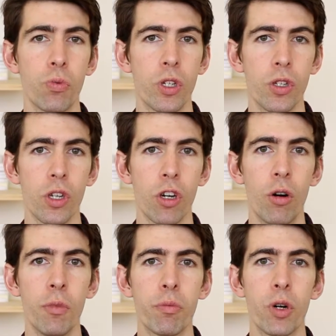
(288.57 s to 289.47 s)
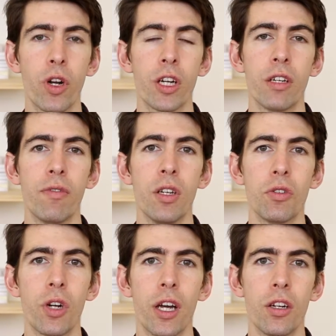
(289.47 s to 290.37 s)
which is a common productivity
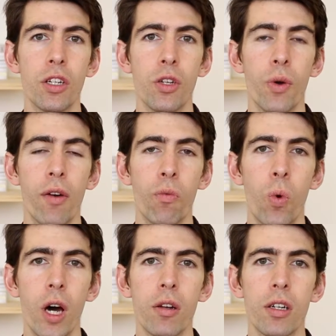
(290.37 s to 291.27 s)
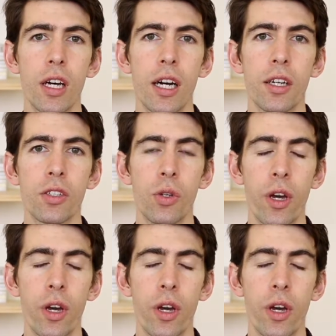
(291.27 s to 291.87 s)
strategy, you have one task,